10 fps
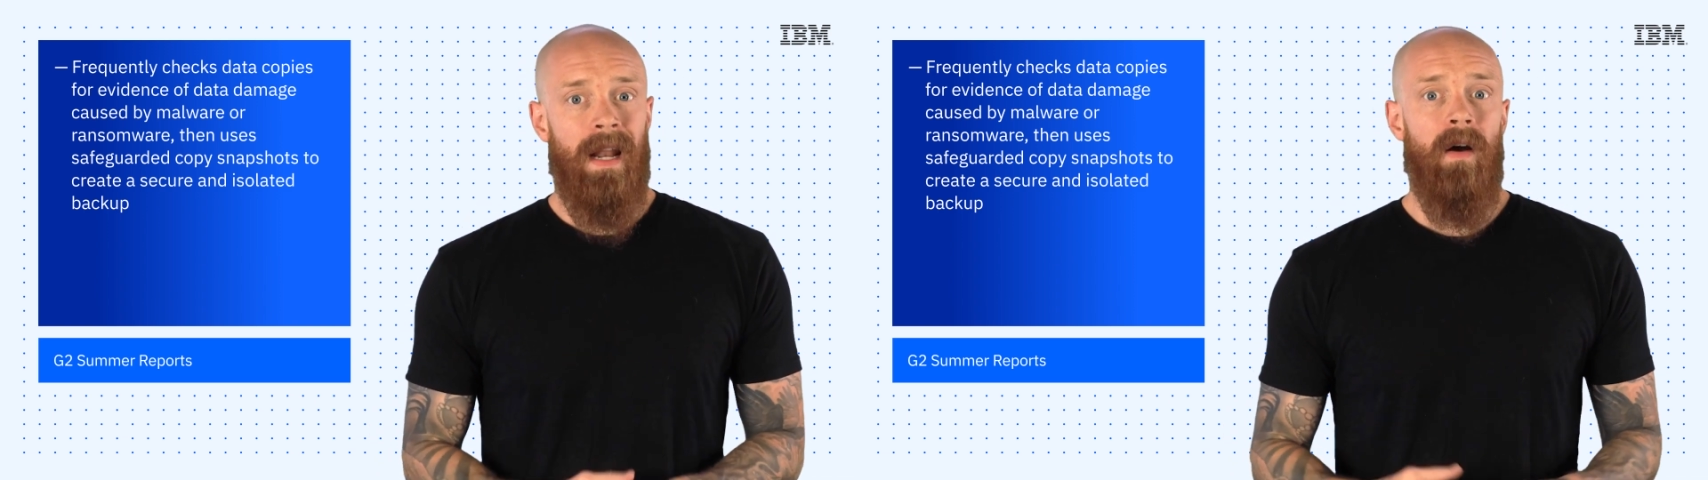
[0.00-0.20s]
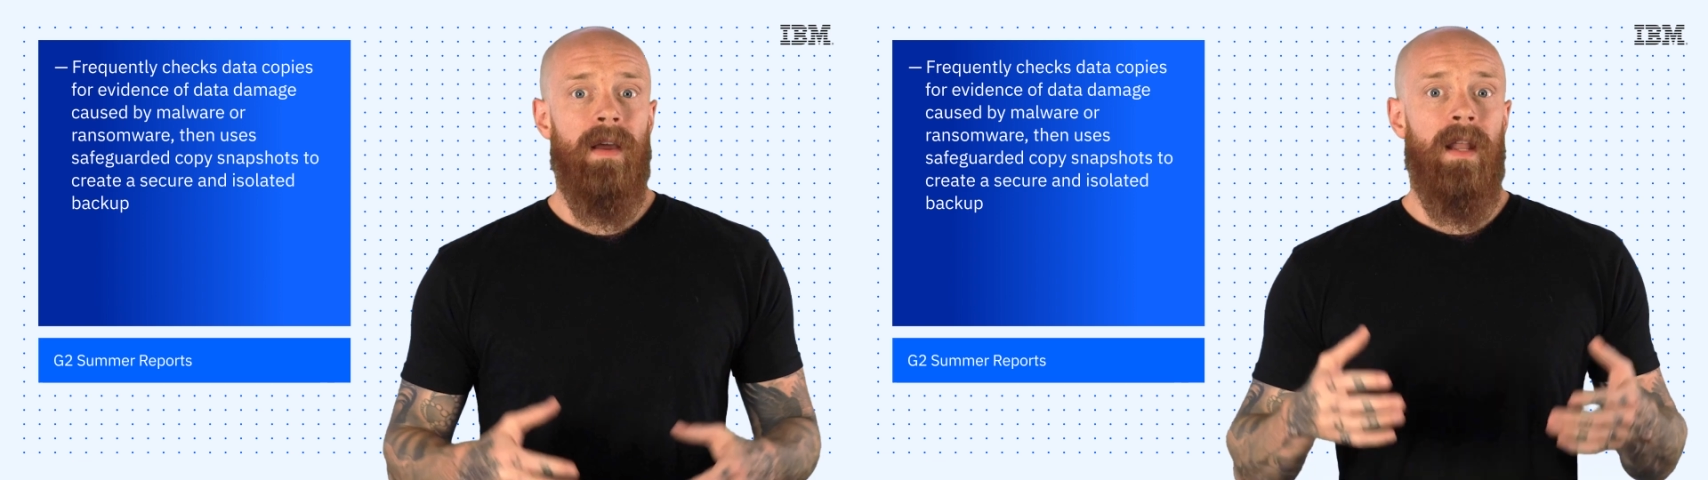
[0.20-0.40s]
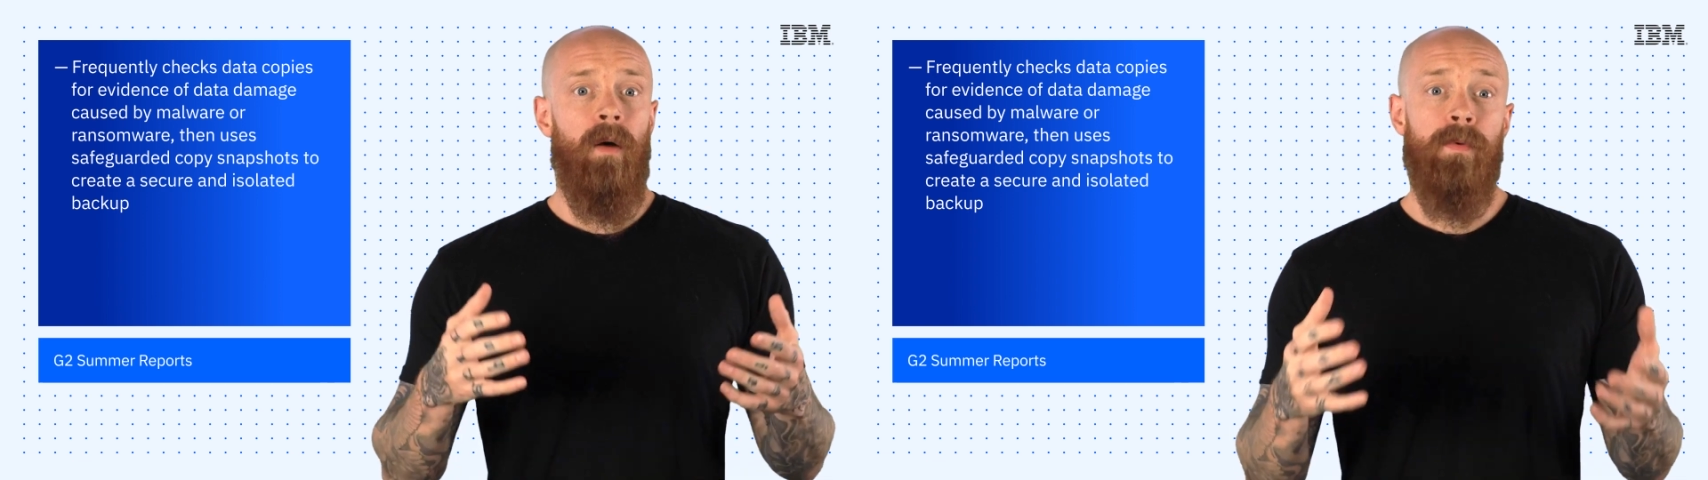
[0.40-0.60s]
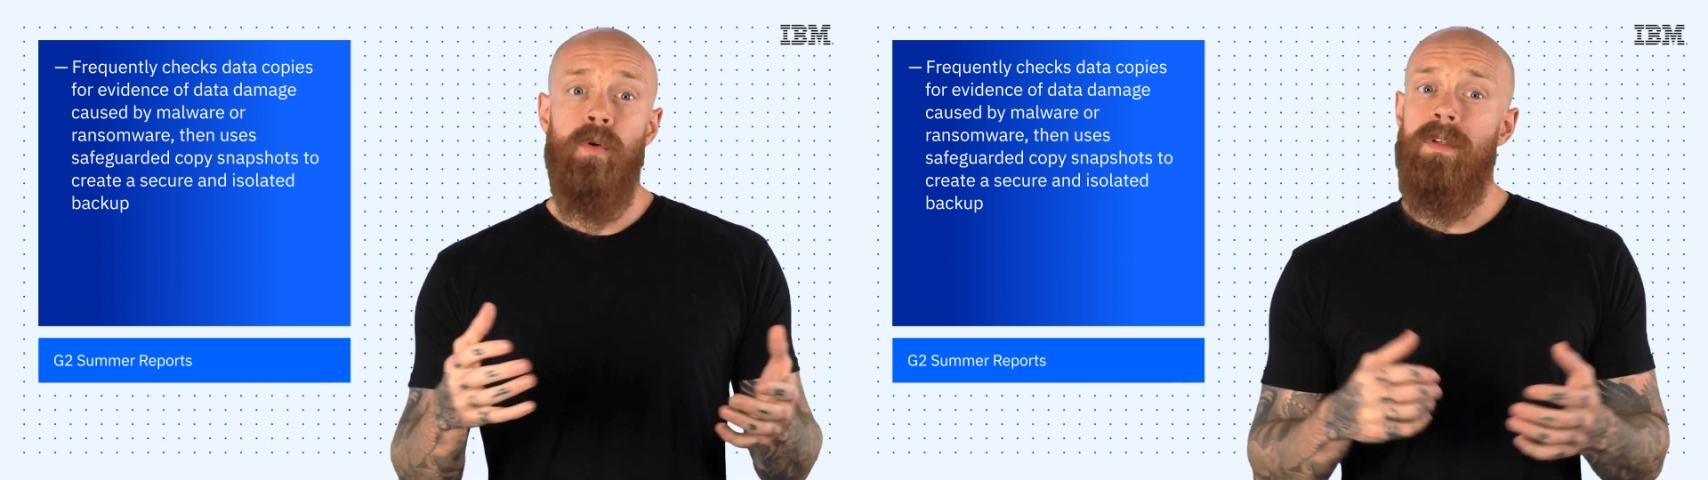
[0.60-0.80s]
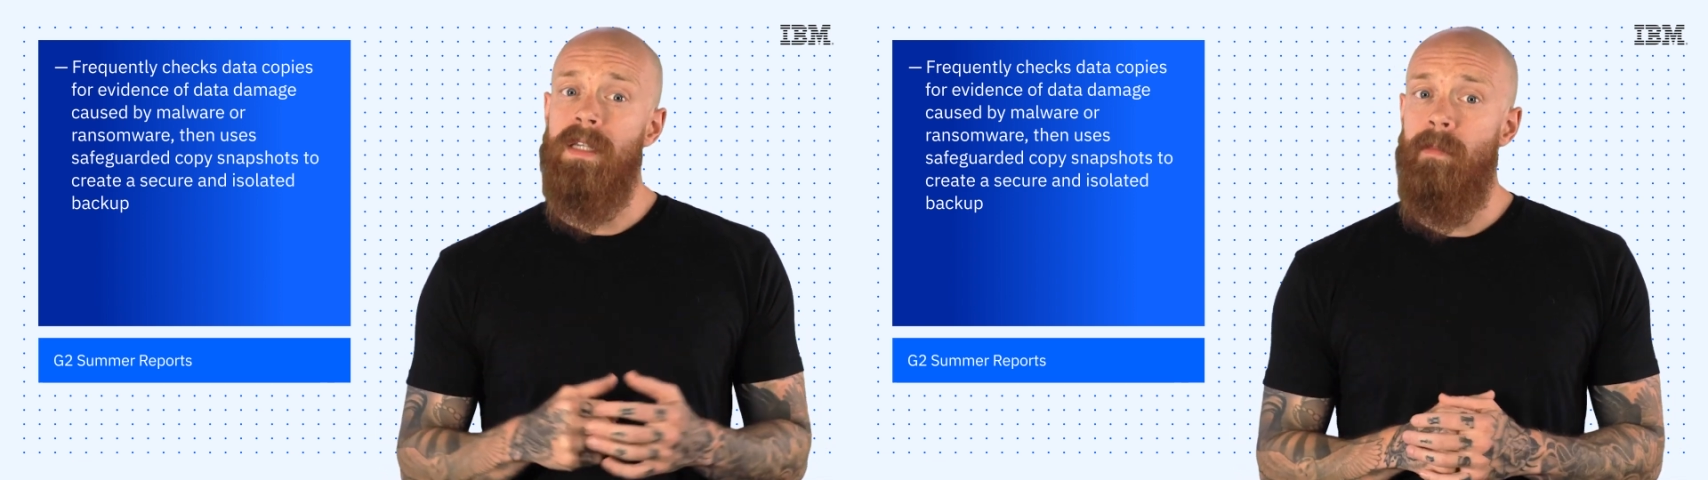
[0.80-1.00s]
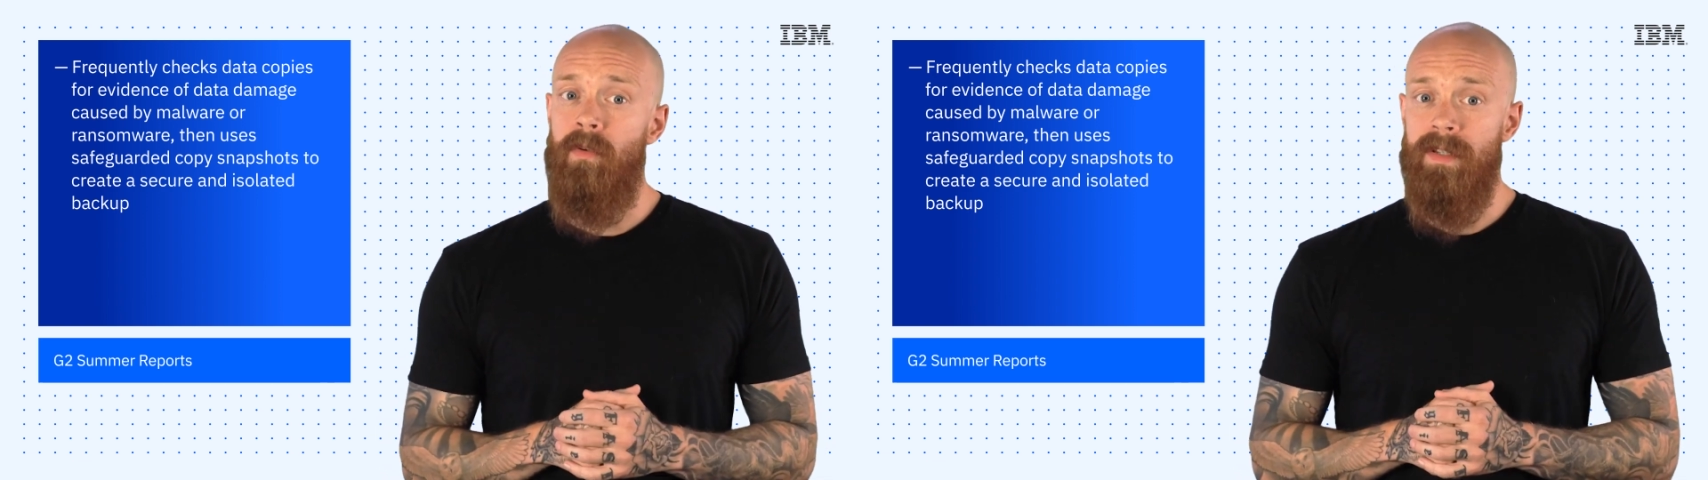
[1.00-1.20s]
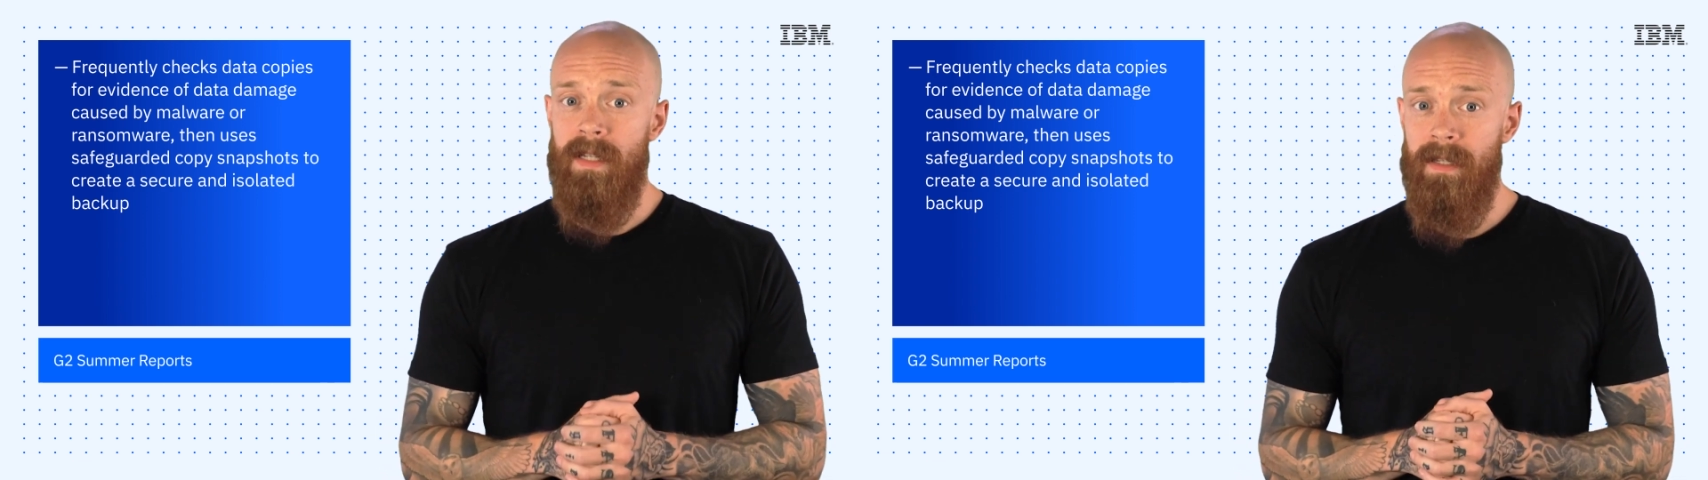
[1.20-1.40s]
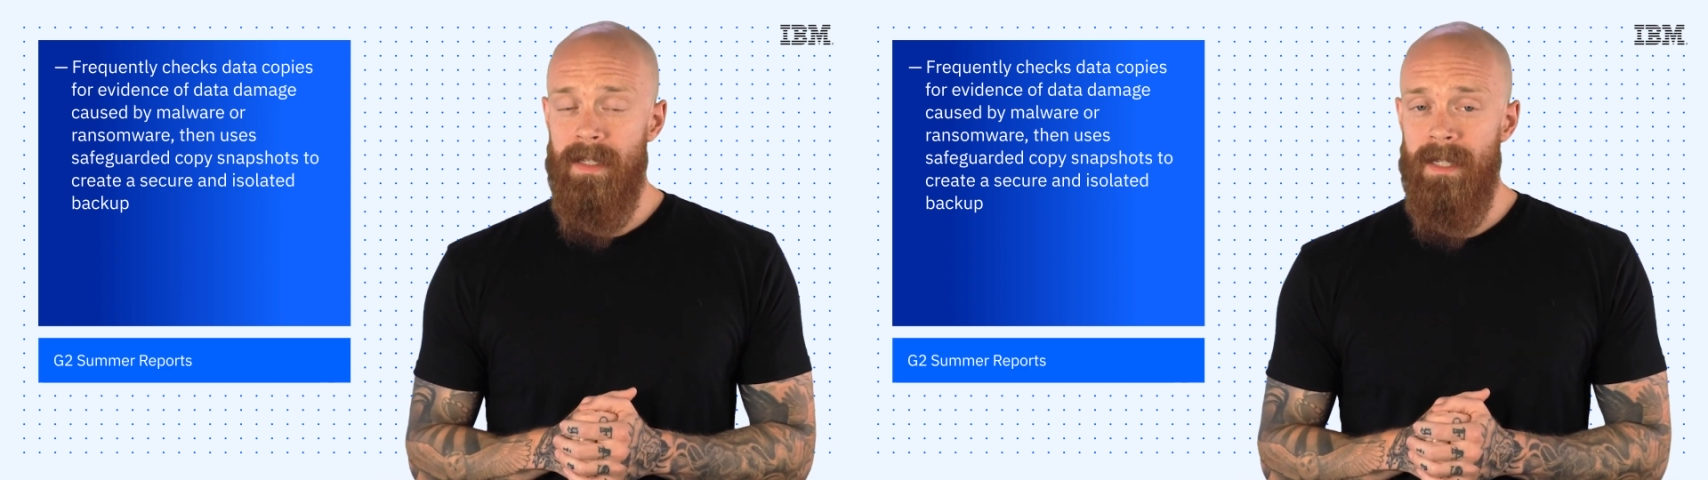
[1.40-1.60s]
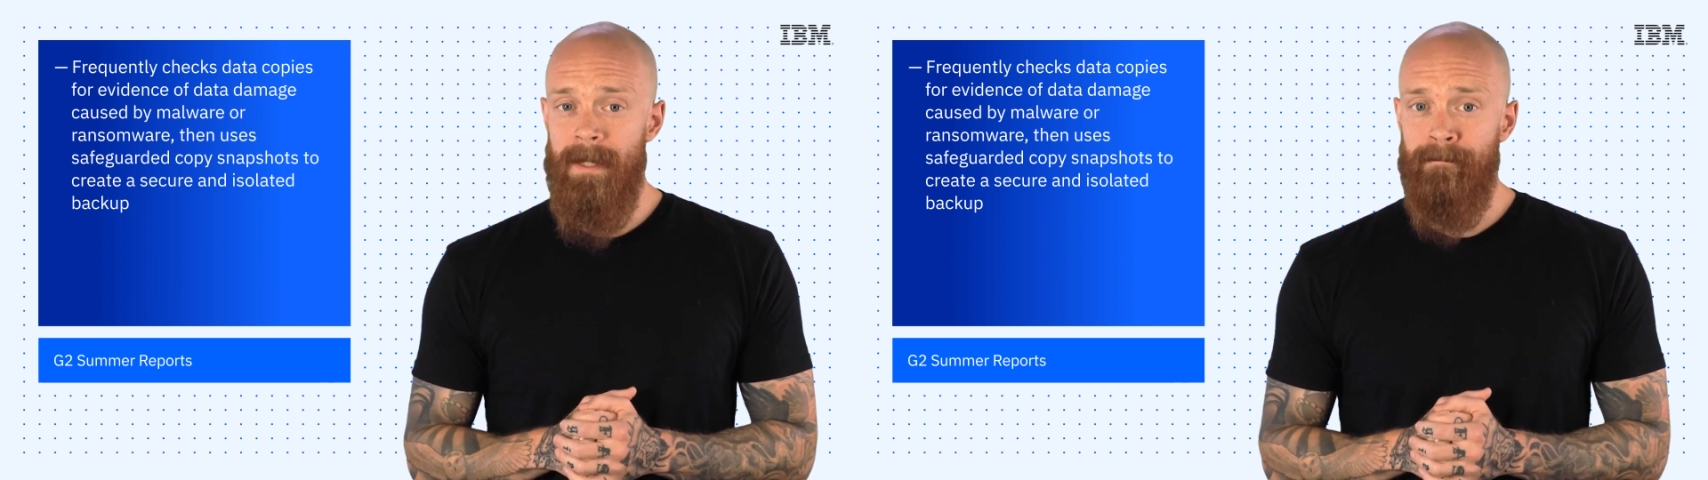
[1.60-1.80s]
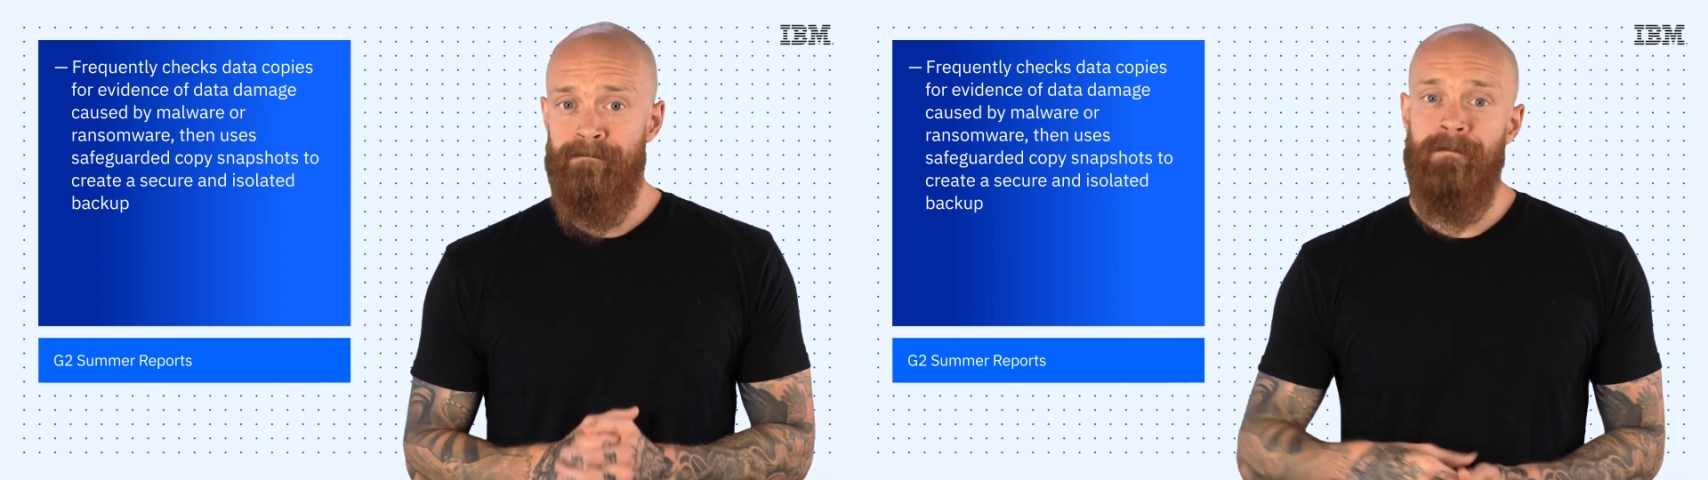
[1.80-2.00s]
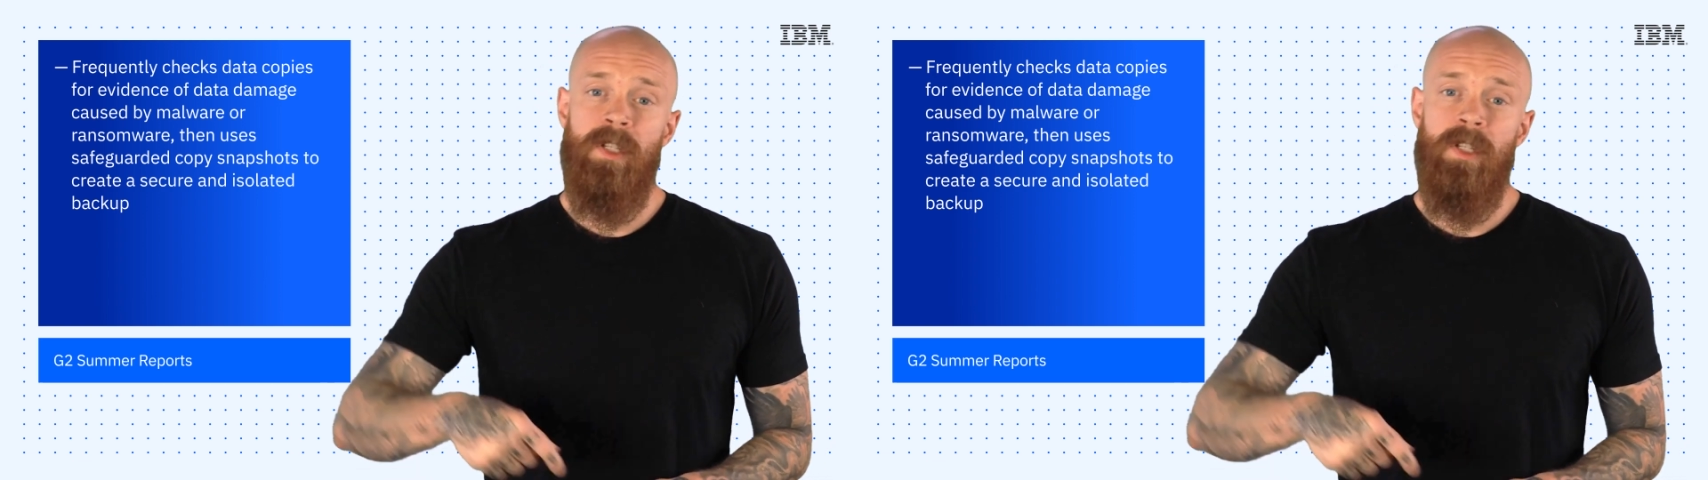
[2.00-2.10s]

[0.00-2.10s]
and how it can help you with cyber resiliency,